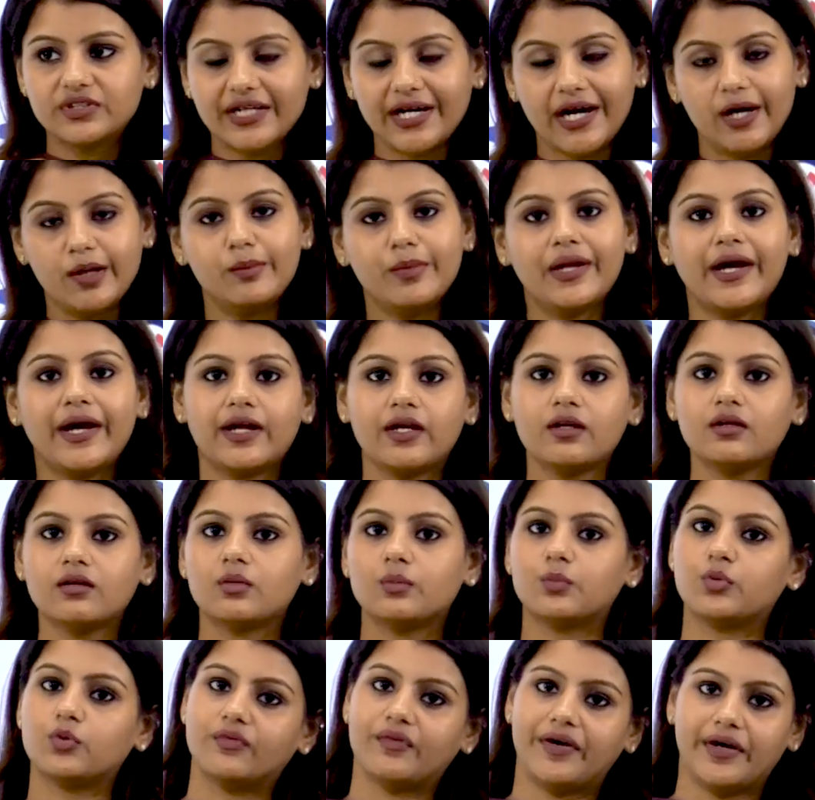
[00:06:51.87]
timeline
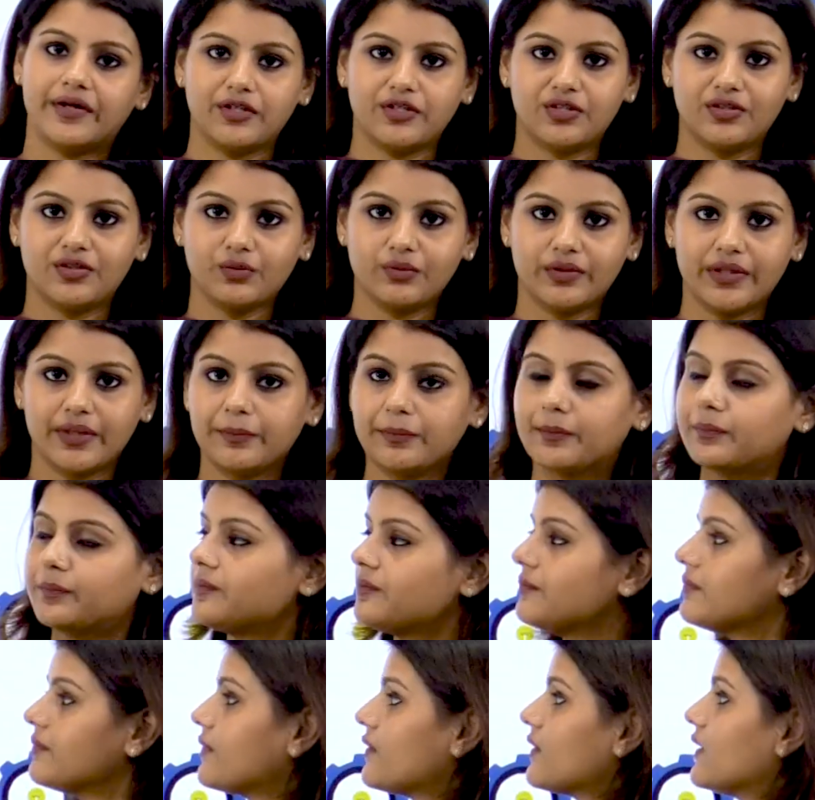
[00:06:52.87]
provided to them.
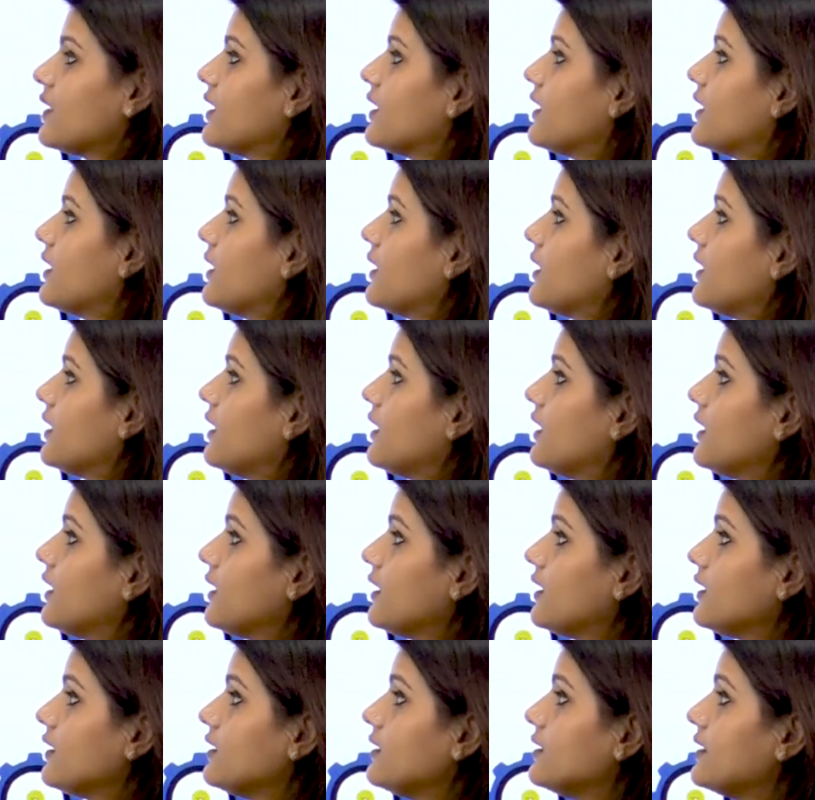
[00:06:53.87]

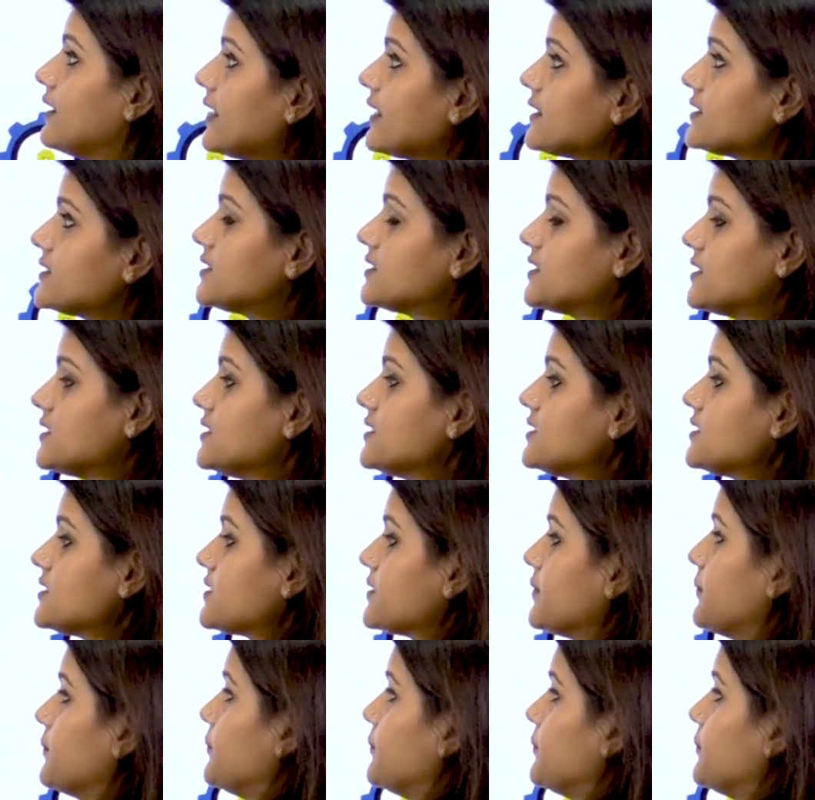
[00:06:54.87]
Next is